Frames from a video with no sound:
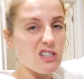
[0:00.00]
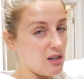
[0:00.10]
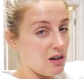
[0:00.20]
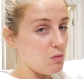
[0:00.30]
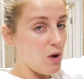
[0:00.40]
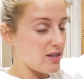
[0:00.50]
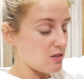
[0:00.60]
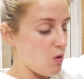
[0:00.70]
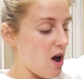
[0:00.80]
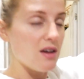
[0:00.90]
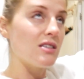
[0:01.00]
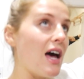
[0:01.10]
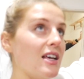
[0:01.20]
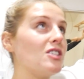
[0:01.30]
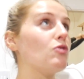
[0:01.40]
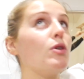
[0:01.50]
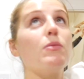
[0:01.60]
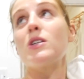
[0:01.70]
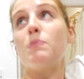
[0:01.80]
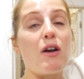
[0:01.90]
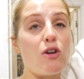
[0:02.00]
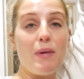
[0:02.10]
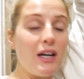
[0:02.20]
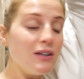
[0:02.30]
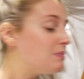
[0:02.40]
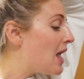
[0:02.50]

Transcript: just look worse and worse as the room looks better and better.